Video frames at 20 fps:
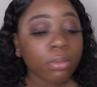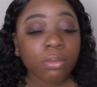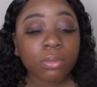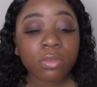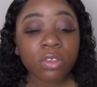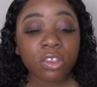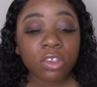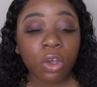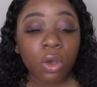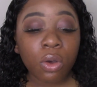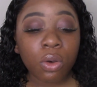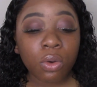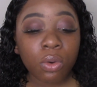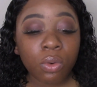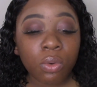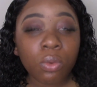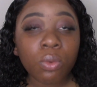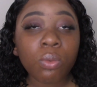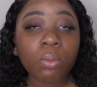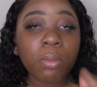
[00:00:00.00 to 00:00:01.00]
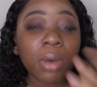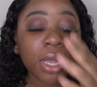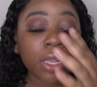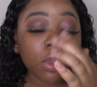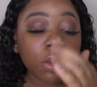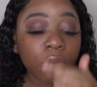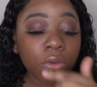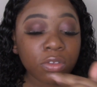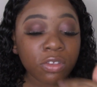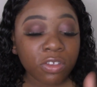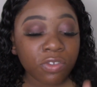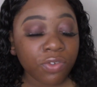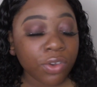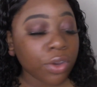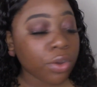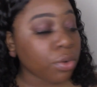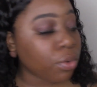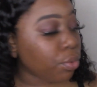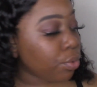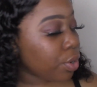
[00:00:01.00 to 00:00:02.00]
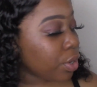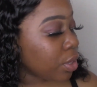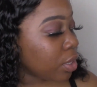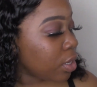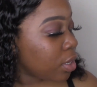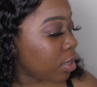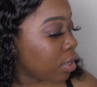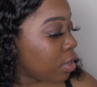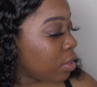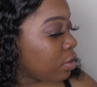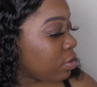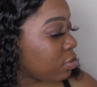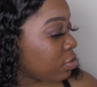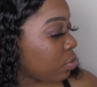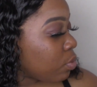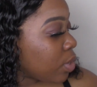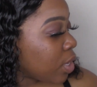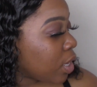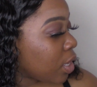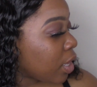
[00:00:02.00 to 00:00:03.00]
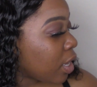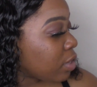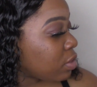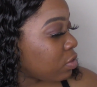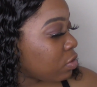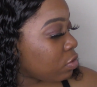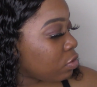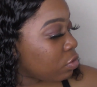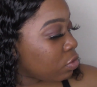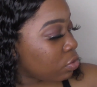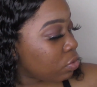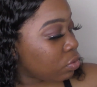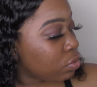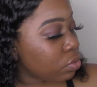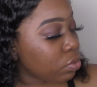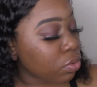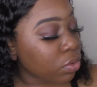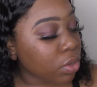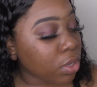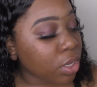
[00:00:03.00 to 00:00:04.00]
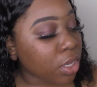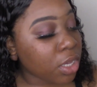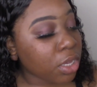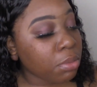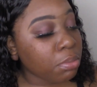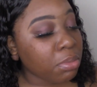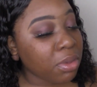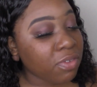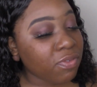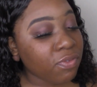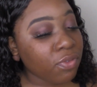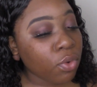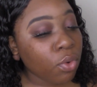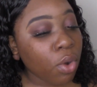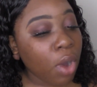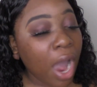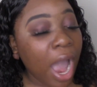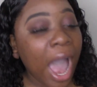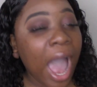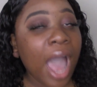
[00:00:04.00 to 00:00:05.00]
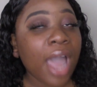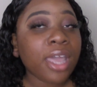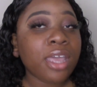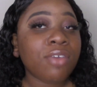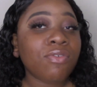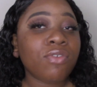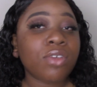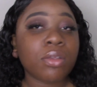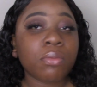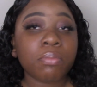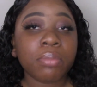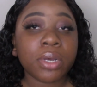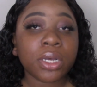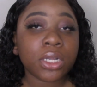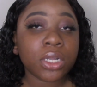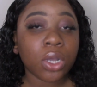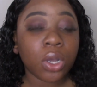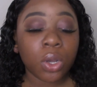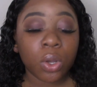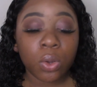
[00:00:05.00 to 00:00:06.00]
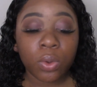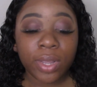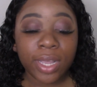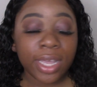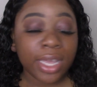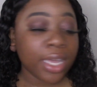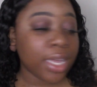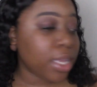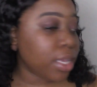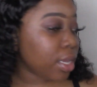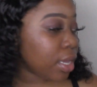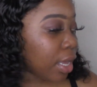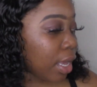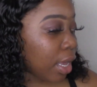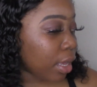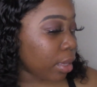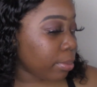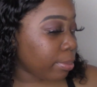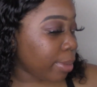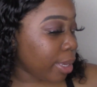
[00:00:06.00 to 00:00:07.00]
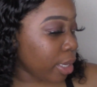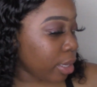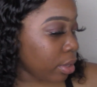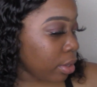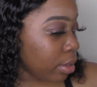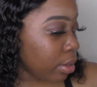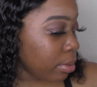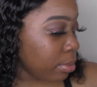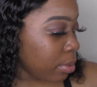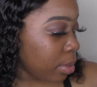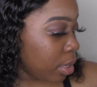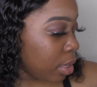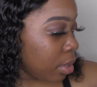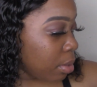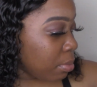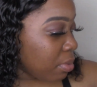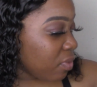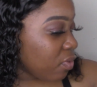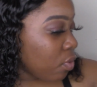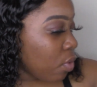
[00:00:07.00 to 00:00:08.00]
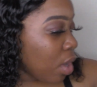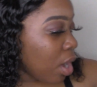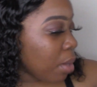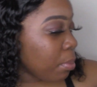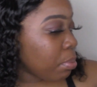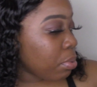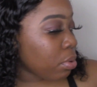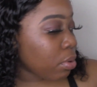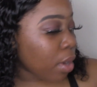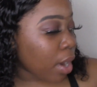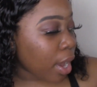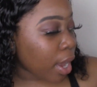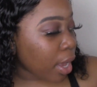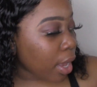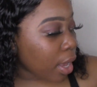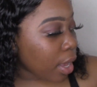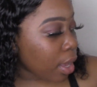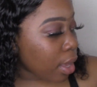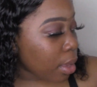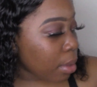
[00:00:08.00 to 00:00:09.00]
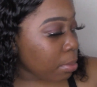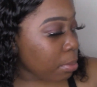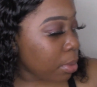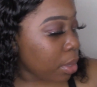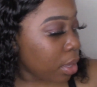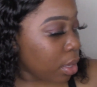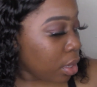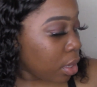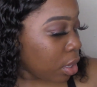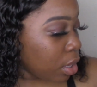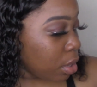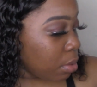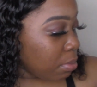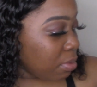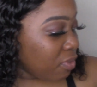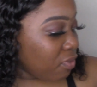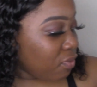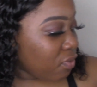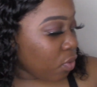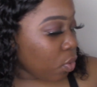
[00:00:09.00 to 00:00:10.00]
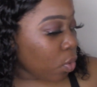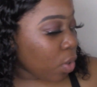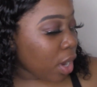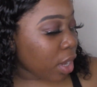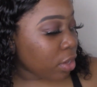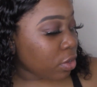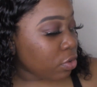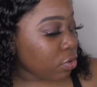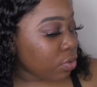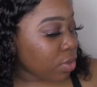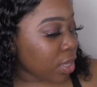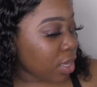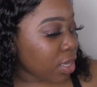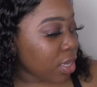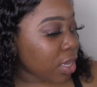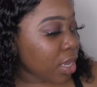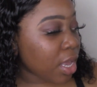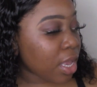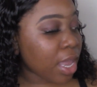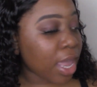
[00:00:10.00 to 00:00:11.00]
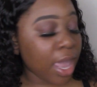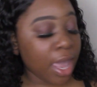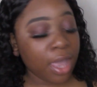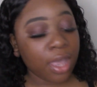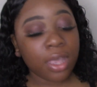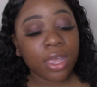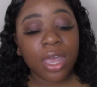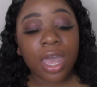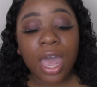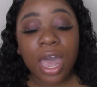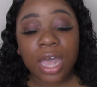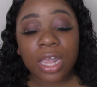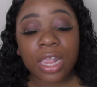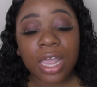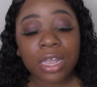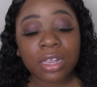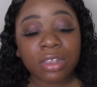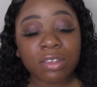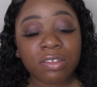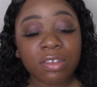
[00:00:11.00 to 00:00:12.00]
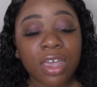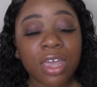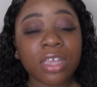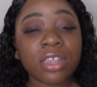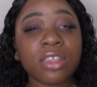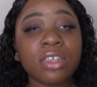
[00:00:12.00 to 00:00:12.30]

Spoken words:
So my nose is very oily. So what I like to do before I even put on any kind of makeup, before I prime, before I do any of that, I like to take